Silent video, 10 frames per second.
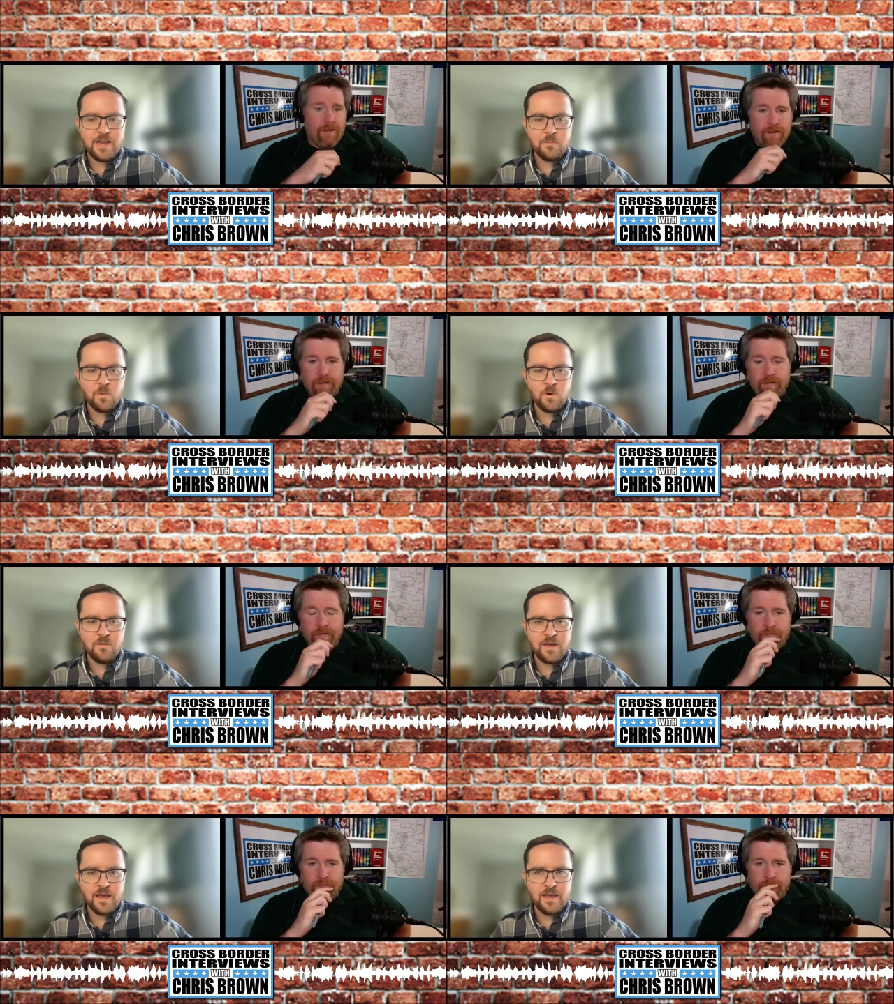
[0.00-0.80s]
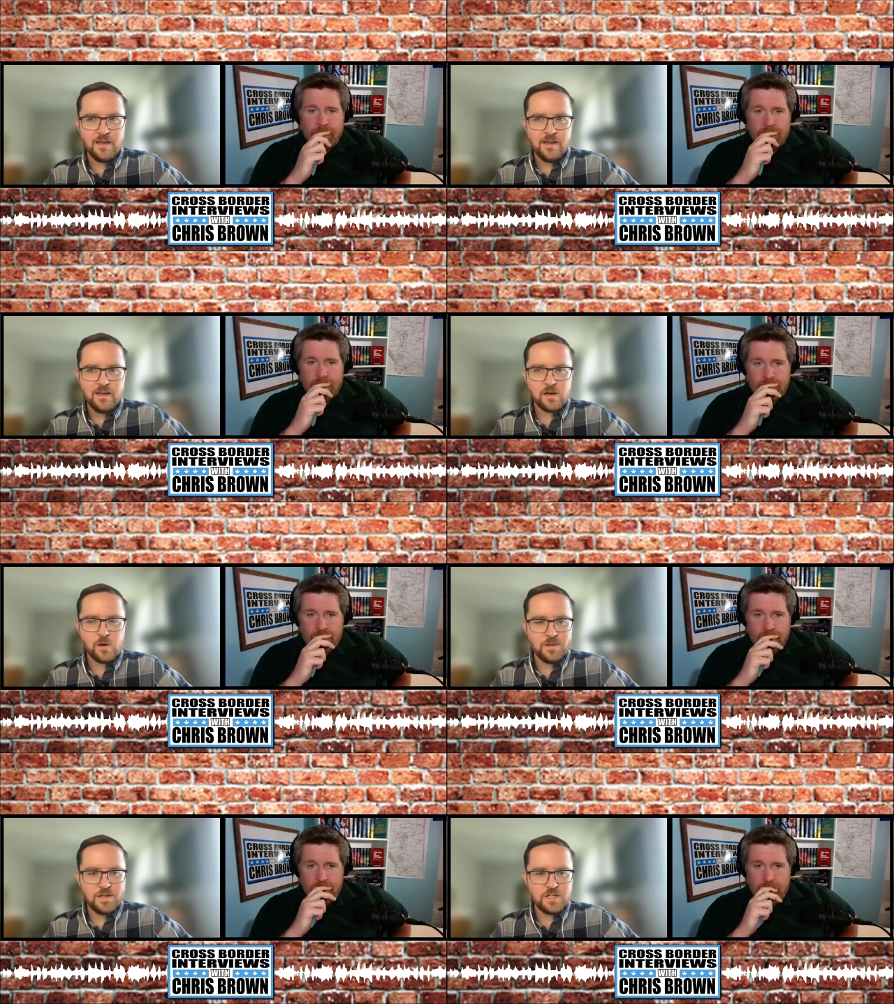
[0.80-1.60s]
Speaker 1: and more of a
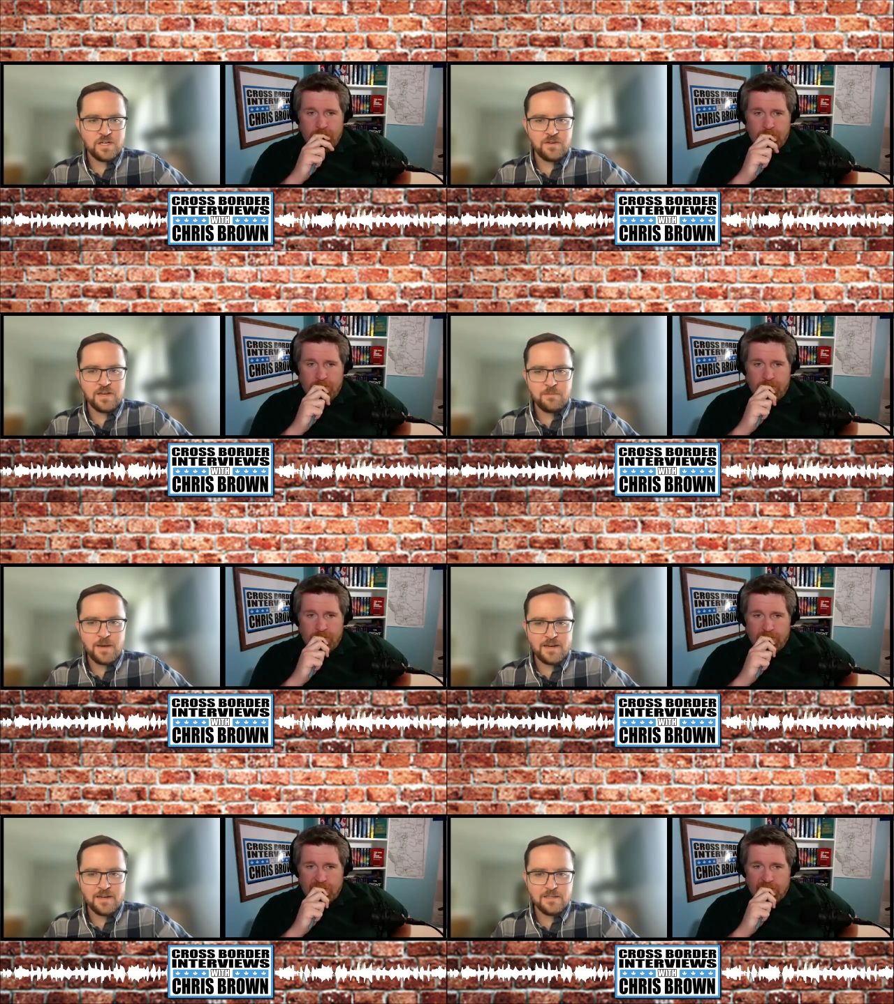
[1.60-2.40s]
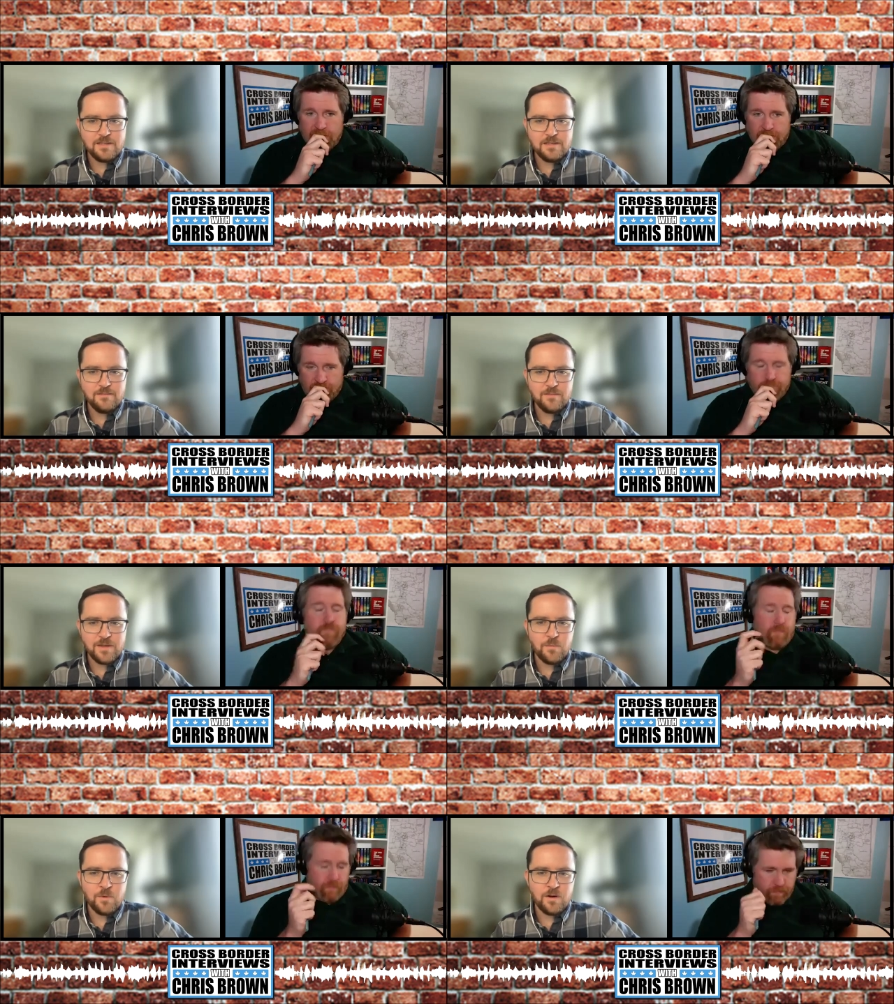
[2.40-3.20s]
coalition of independents
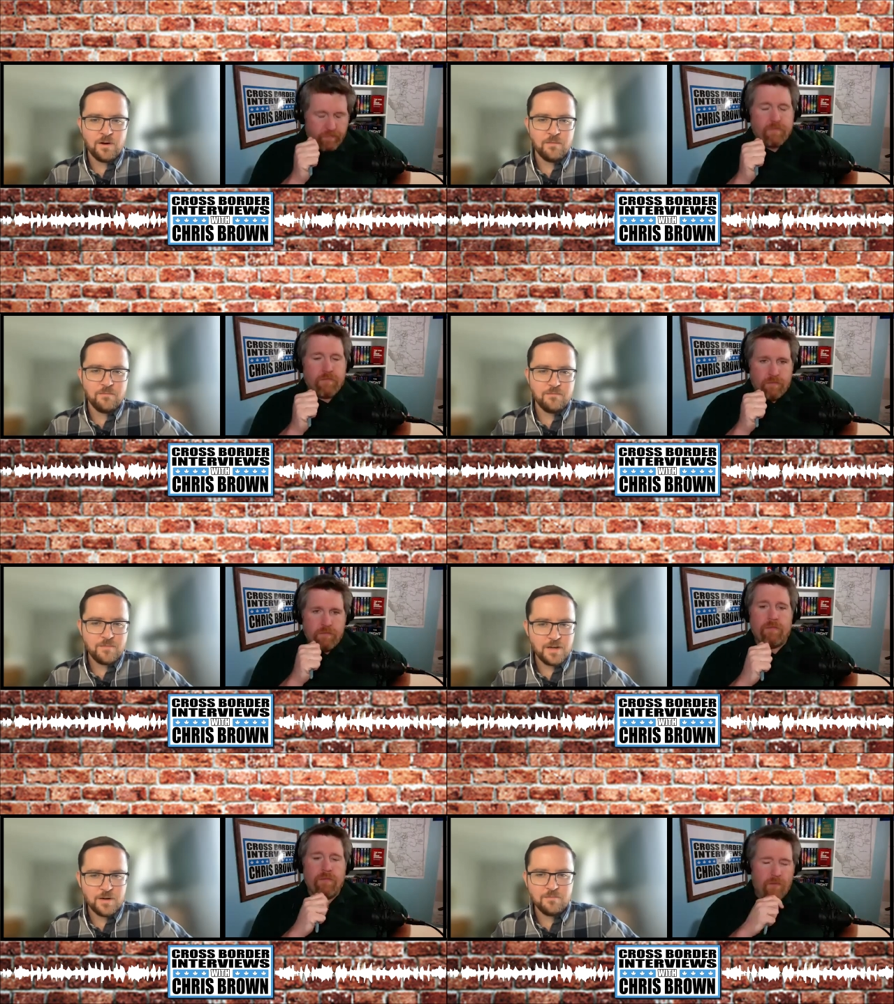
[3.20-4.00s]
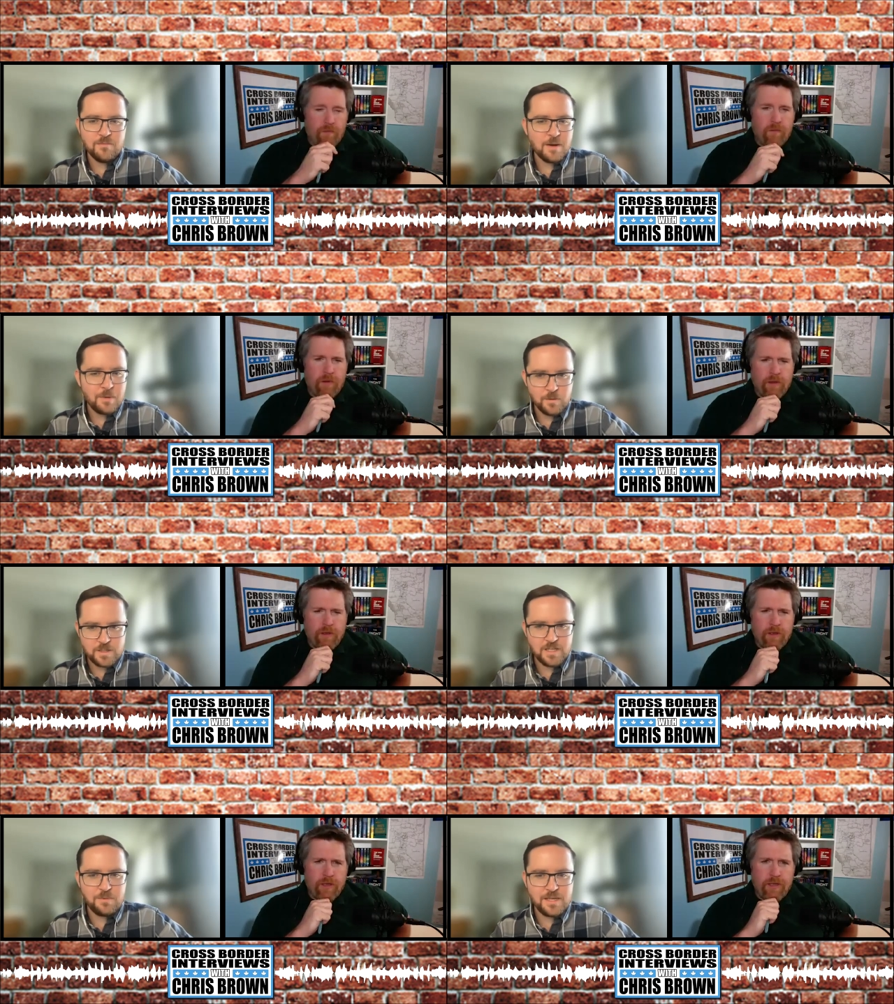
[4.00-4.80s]
that were, you know,
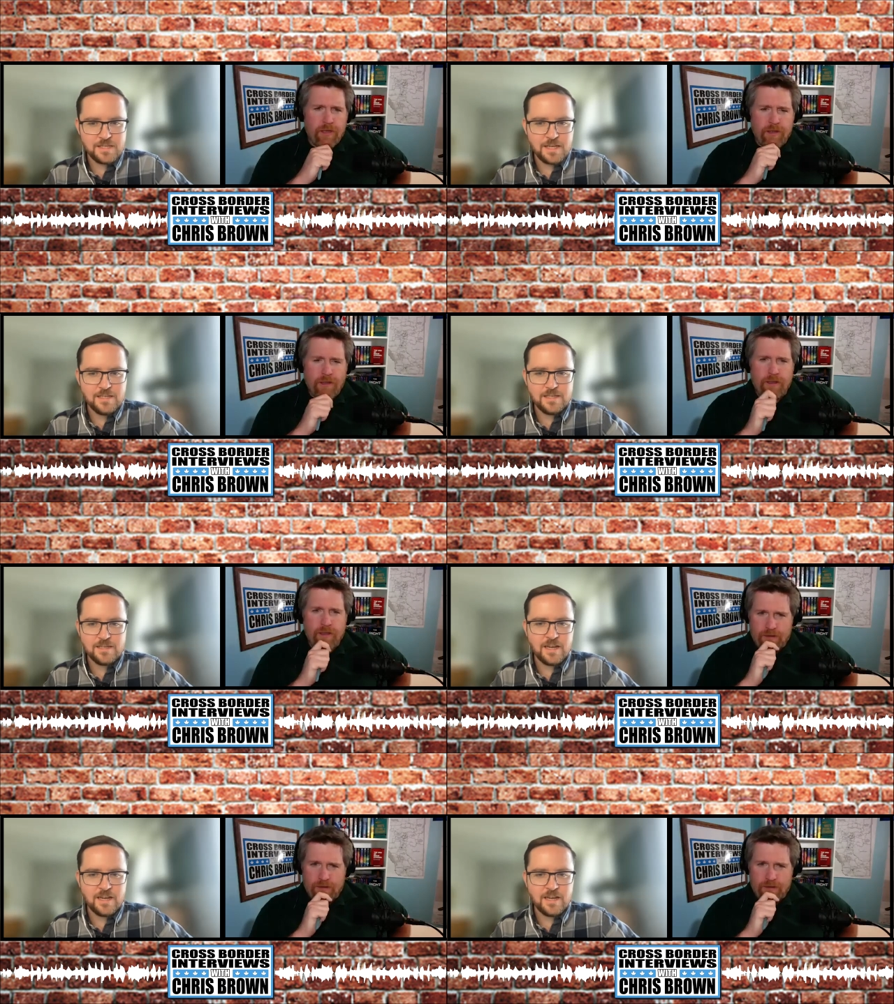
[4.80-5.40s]
opposed to the P Cs.